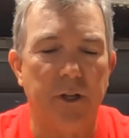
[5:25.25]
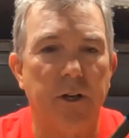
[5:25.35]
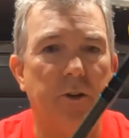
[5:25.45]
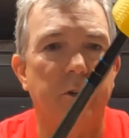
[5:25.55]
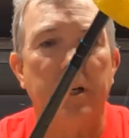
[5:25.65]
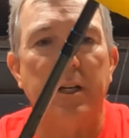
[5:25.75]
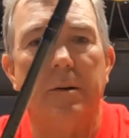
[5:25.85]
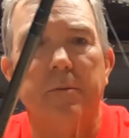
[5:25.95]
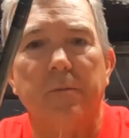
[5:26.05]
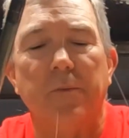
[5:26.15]

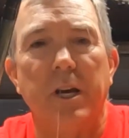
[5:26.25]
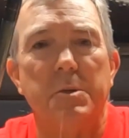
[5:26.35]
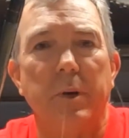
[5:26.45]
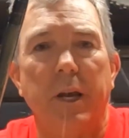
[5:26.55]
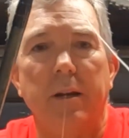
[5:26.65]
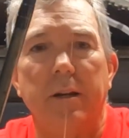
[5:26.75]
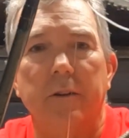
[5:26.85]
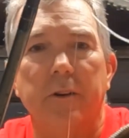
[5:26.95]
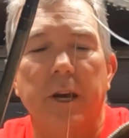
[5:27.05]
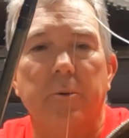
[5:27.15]
another finesse bait,
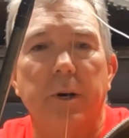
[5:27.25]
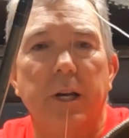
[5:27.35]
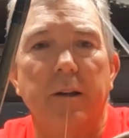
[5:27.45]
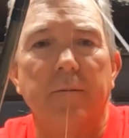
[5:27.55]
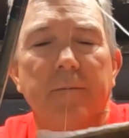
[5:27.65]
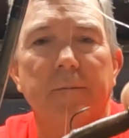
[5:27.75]
the Ned rig.